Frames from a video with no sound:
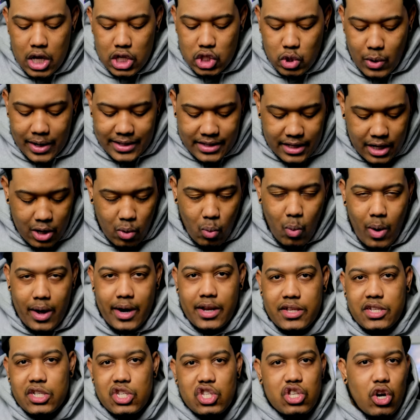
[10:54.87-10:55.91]
so I didn't want to
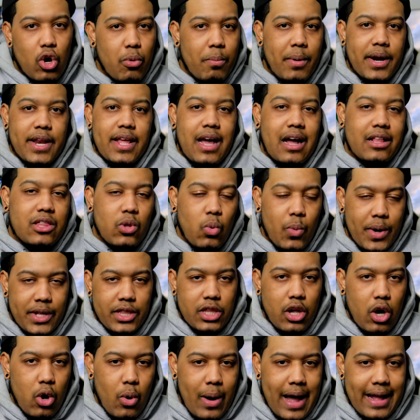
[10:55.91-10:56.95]
just throw money out the
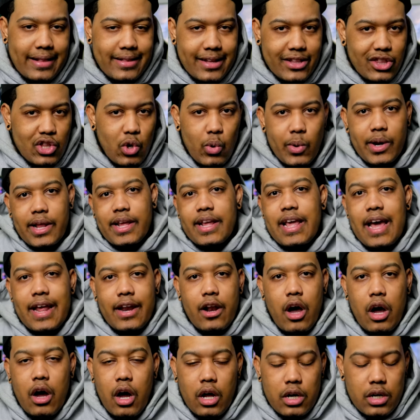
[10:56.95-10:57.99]
window and then do it again
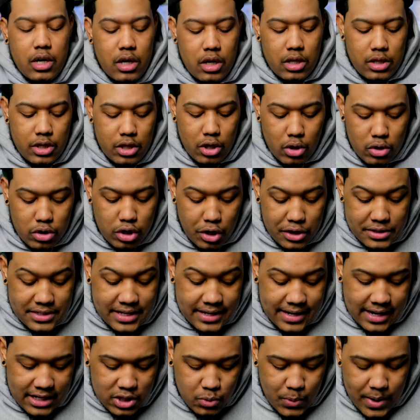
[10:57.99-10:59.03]
on Thursday
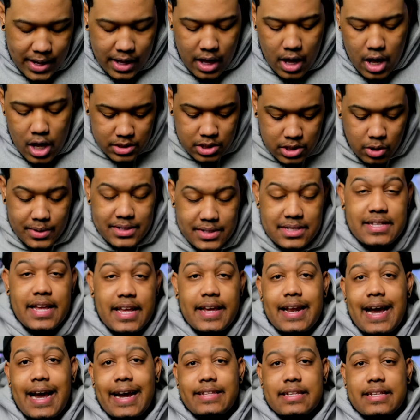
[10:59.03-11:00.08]
next week. So instead,
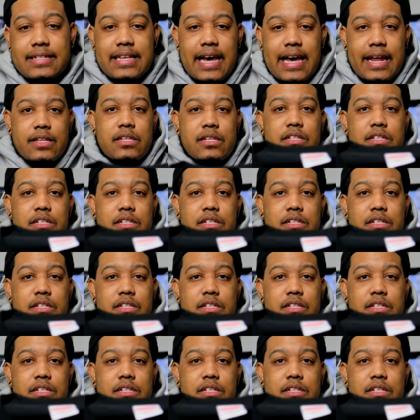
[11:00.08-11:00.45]
I decided